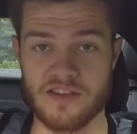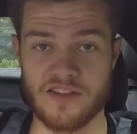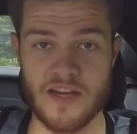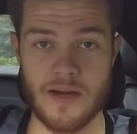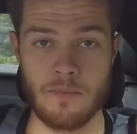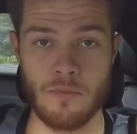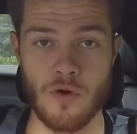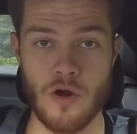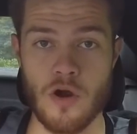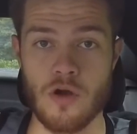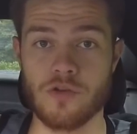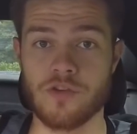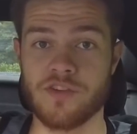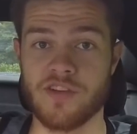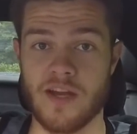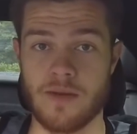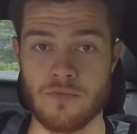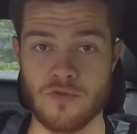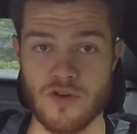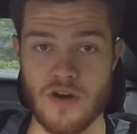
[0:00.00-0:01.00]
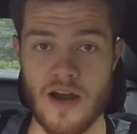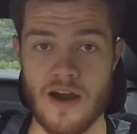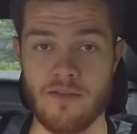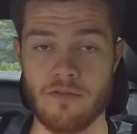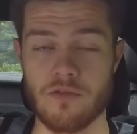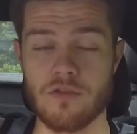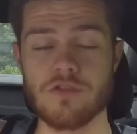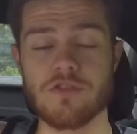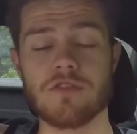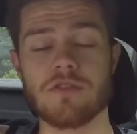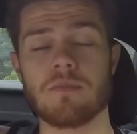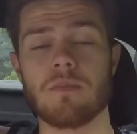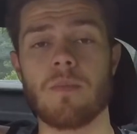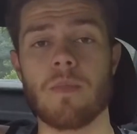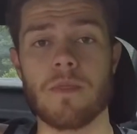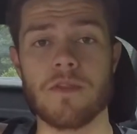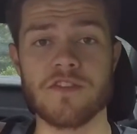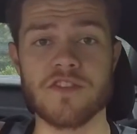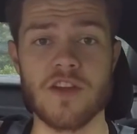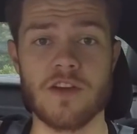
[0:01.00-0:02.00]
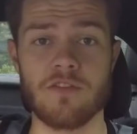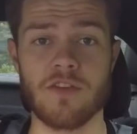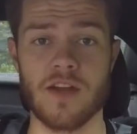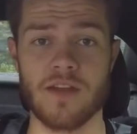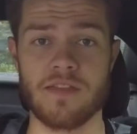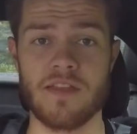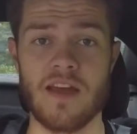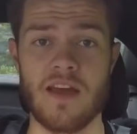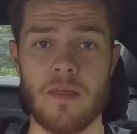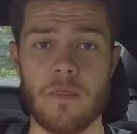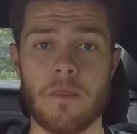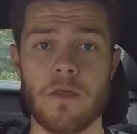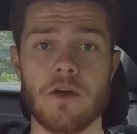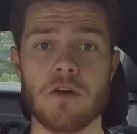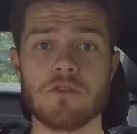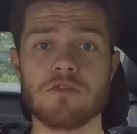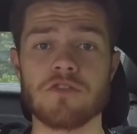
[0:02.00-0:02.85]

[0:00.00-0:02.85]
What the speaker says: same roads, same drivers, stuff like that though.